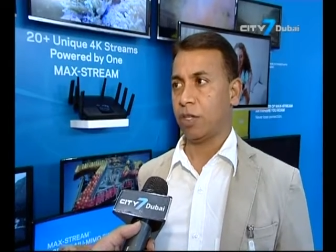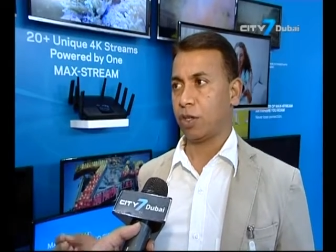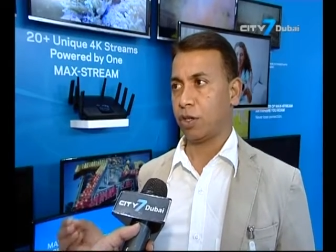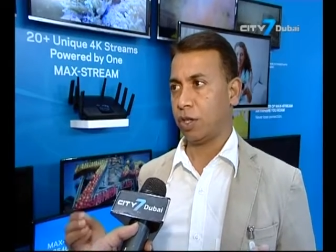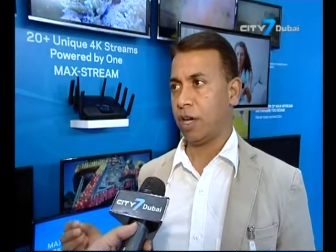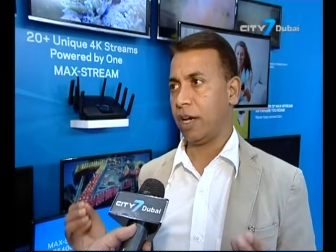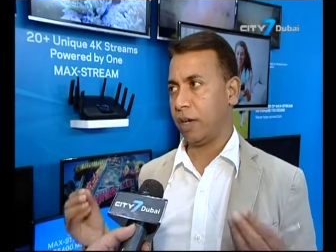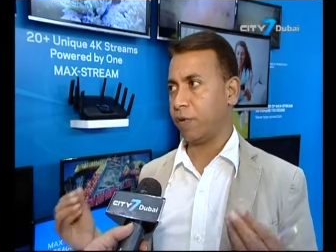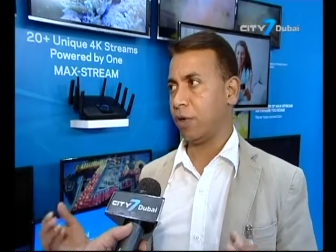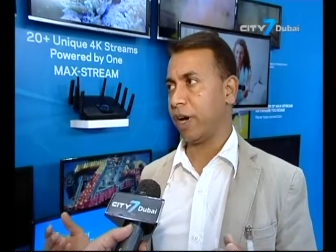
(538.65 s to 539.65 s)
So today,
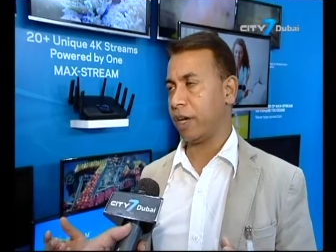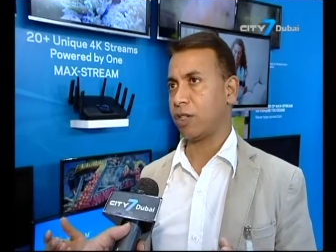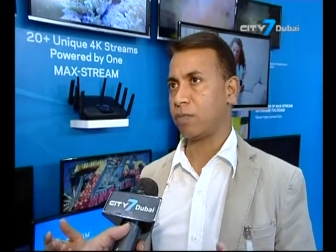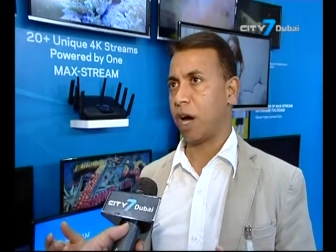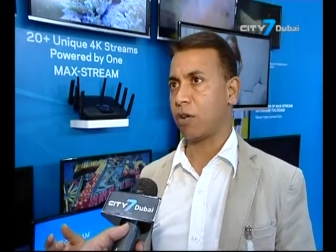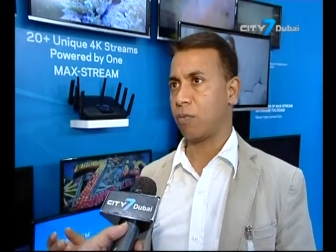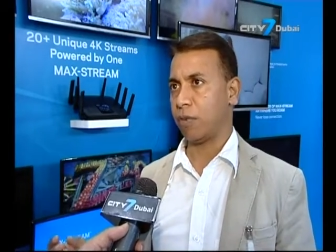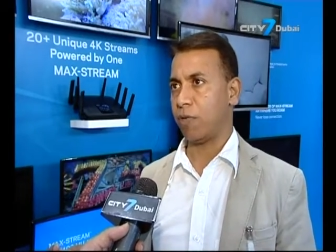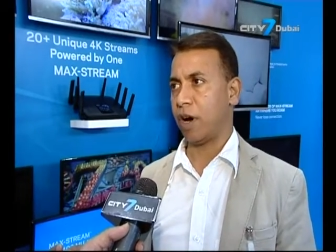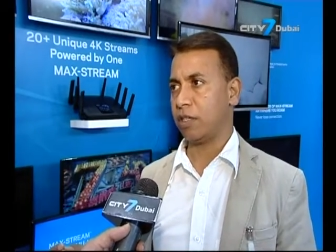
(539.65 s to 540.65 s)
if you look at your smart home
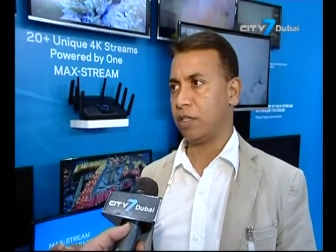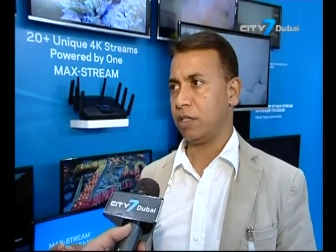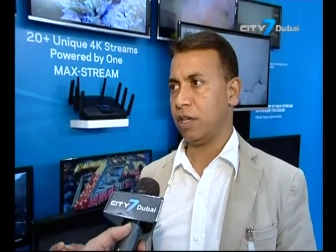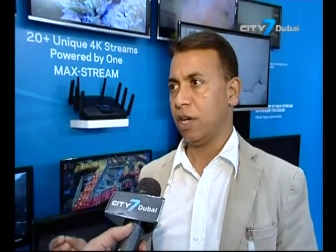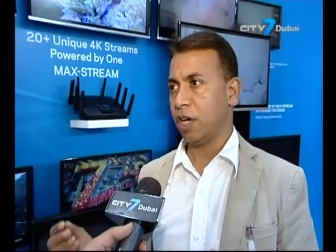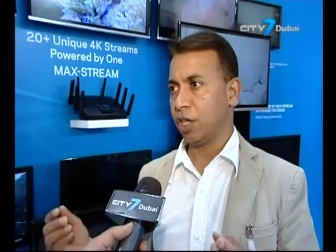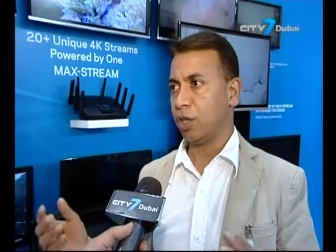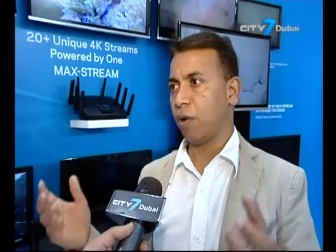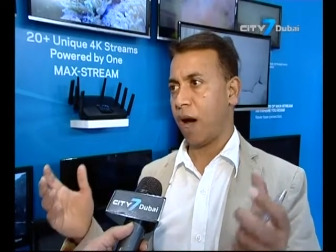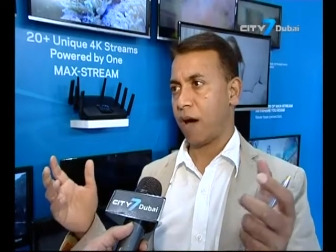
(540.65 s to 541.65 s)
devices,
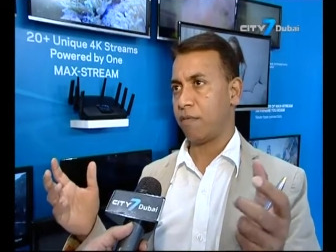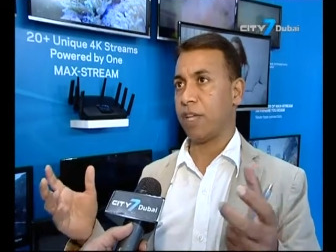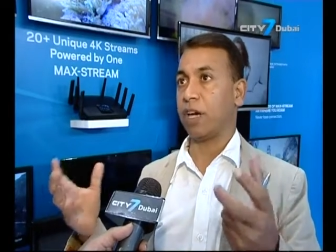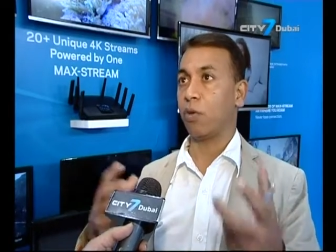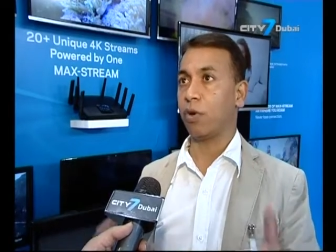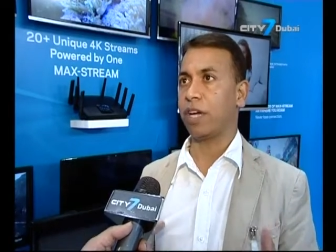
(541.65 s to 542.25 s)
you have their own